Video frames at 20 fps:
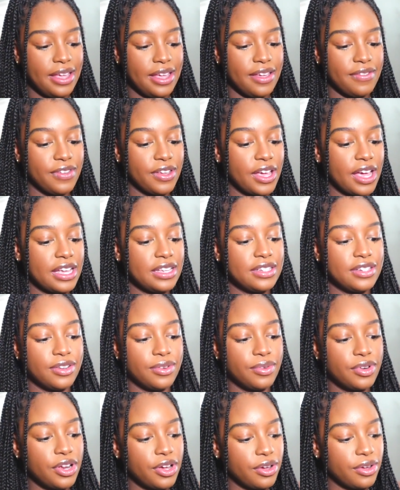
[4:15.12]
If you guys
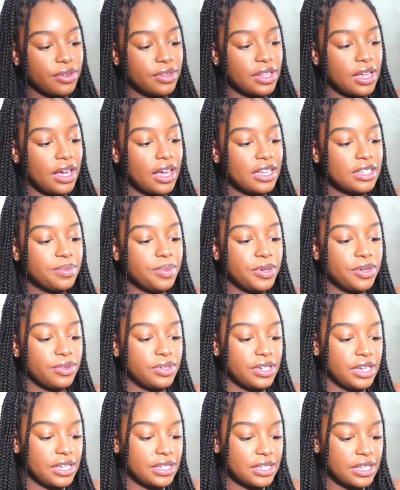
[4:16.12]
don't know, the hospital
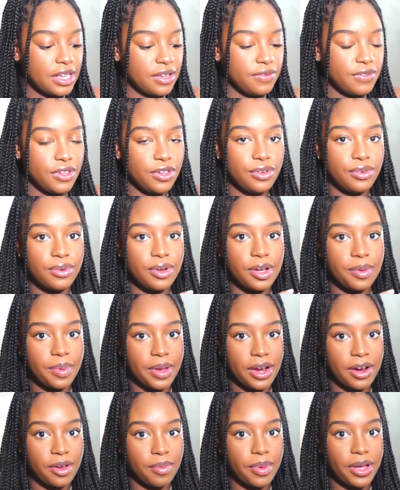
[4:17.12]
does give you a
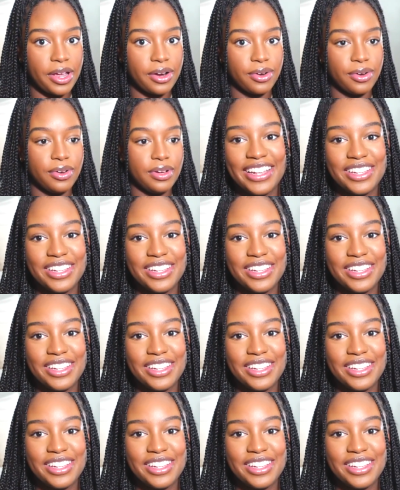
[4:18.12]
Perry bottle.